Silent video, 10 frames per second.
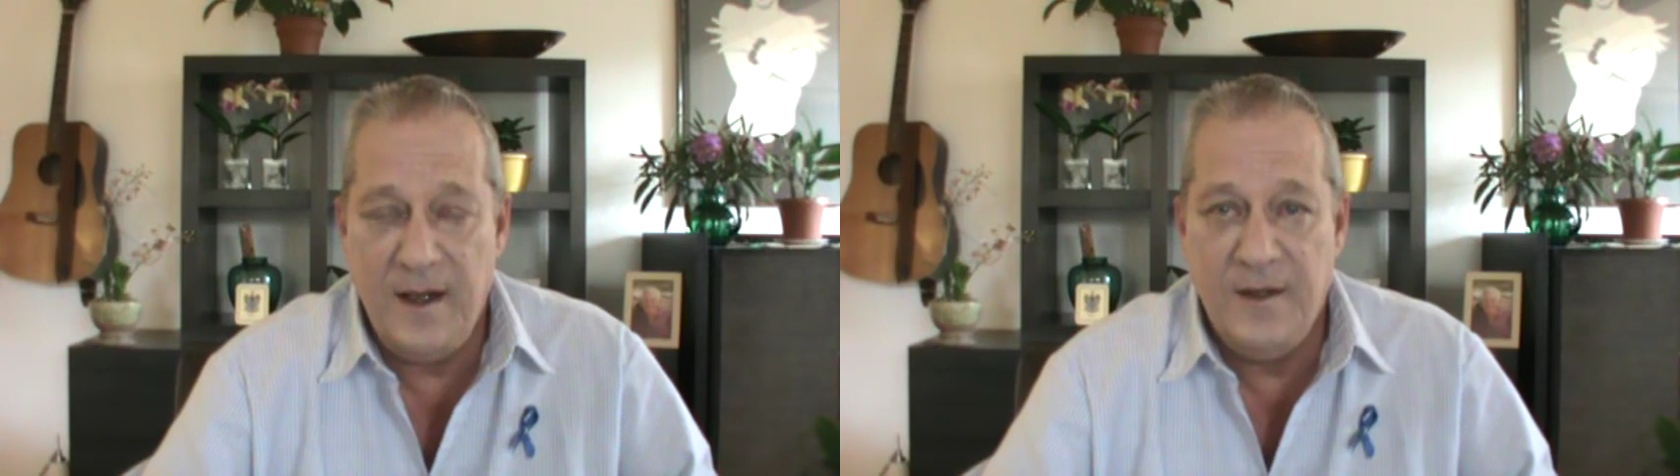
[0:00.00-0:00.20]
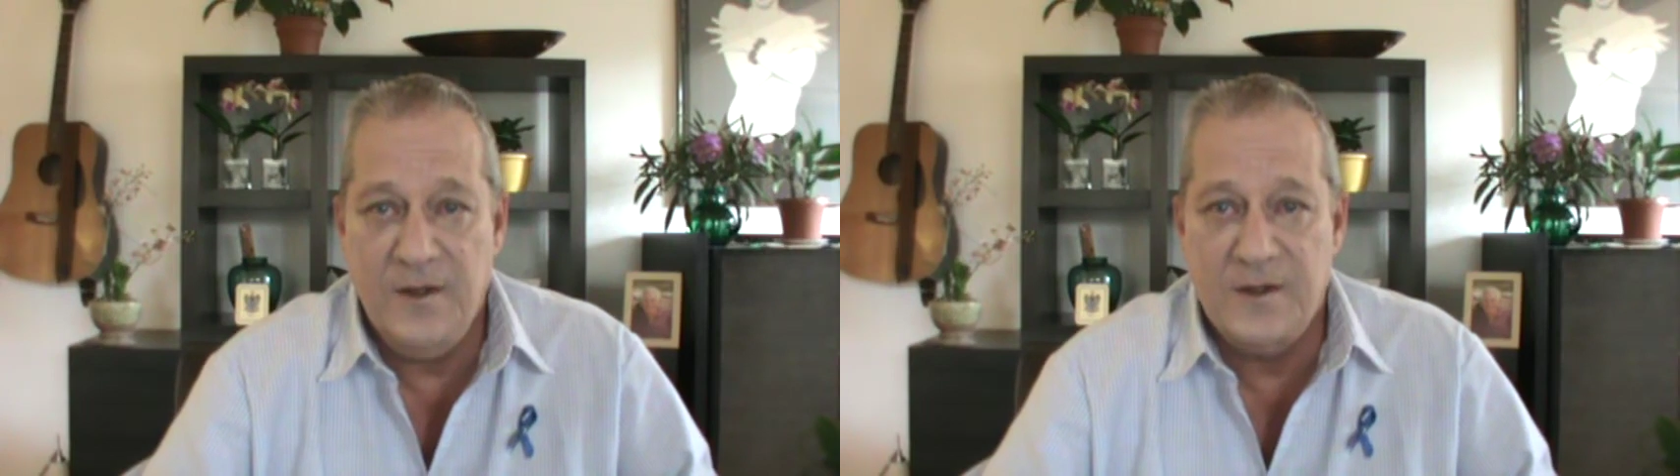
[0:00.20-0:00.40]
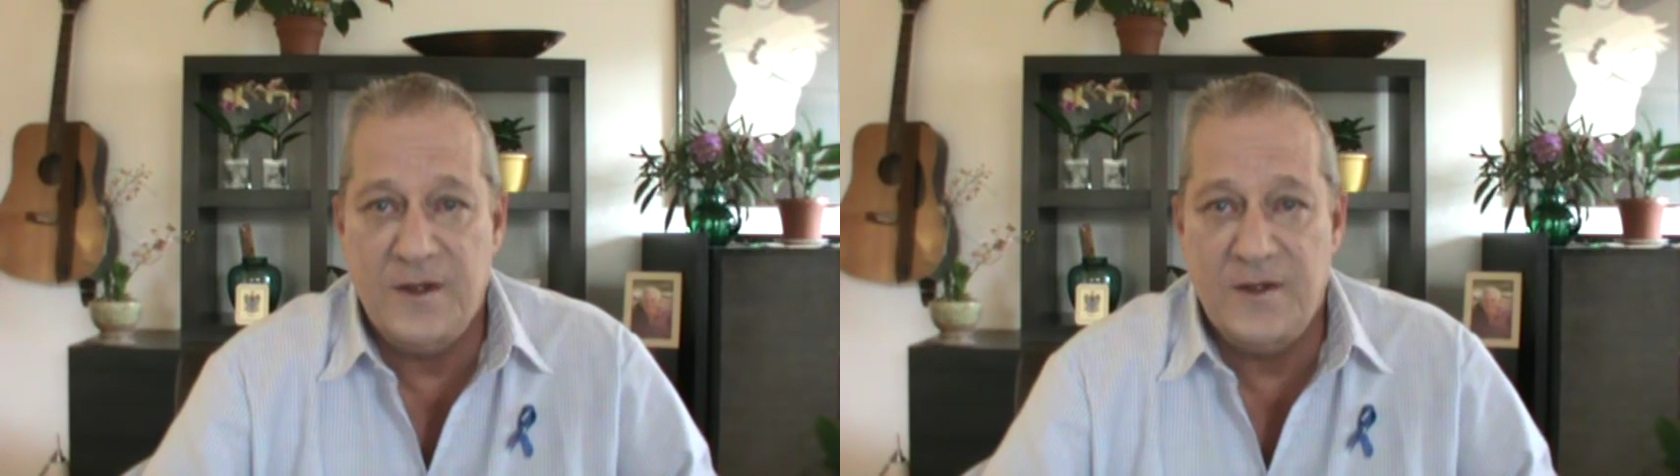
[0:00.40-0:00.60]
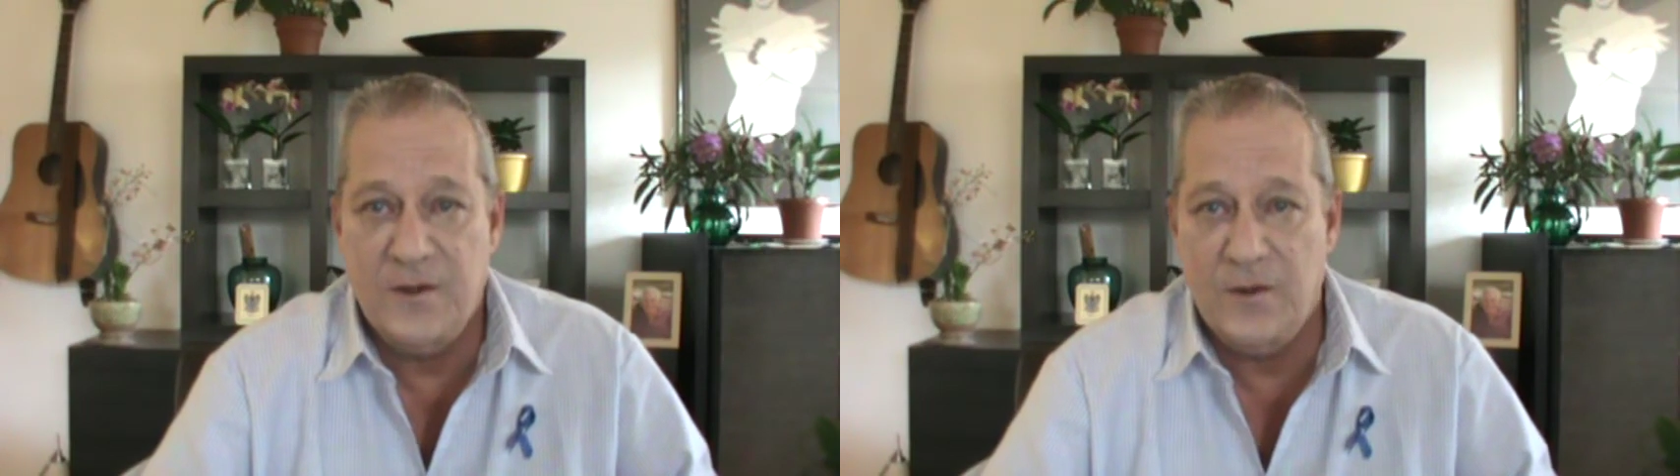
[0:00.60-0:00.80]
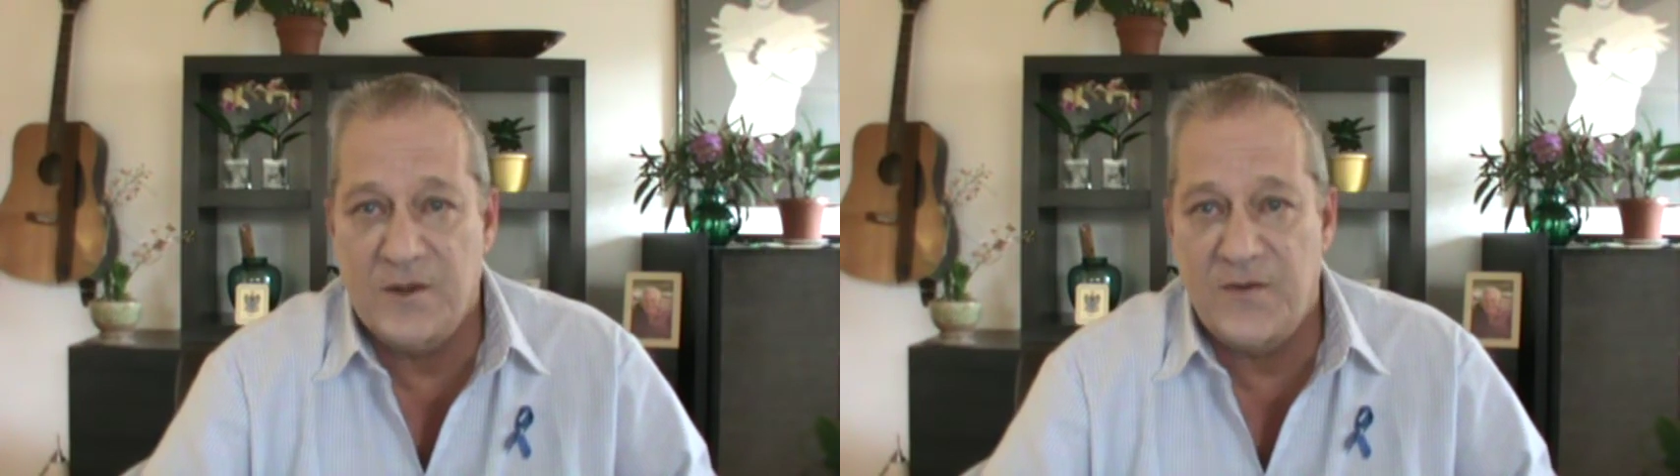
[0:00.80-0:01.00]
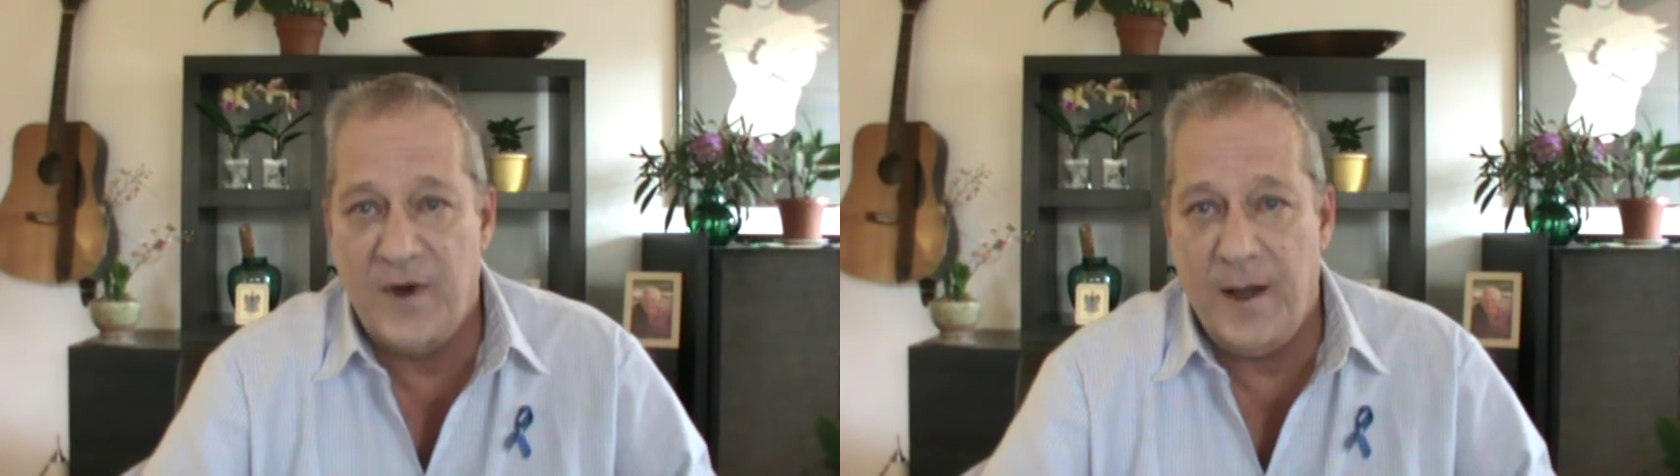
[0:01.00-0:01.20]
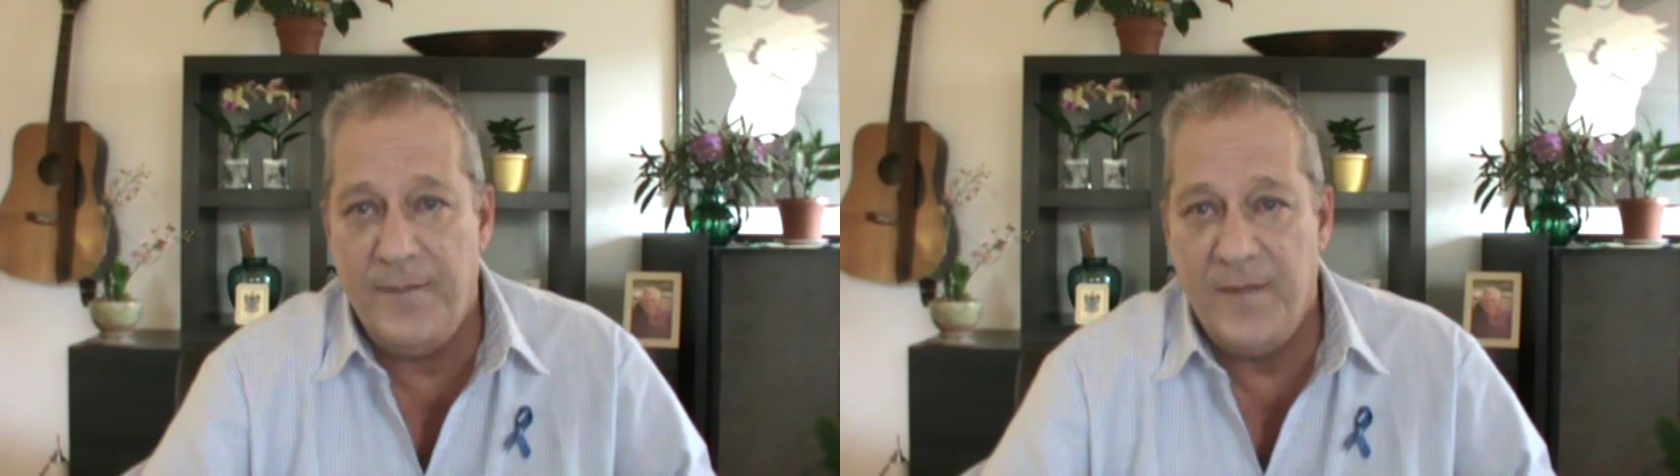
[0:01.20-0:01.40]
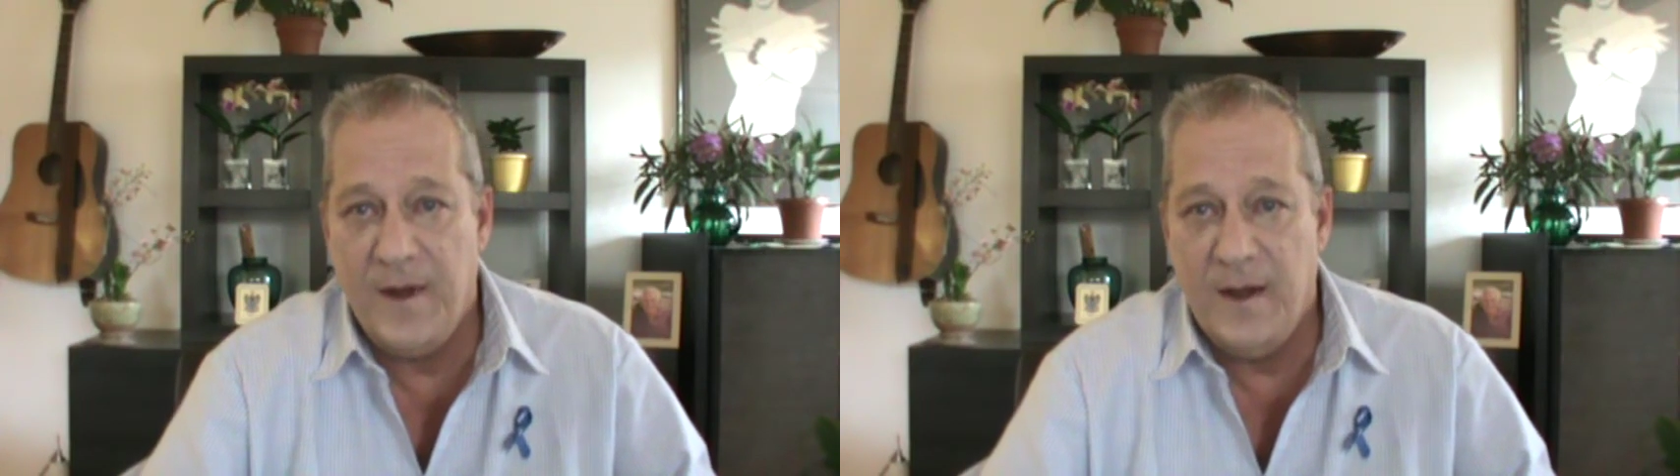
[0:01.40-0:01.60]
and use the tools from,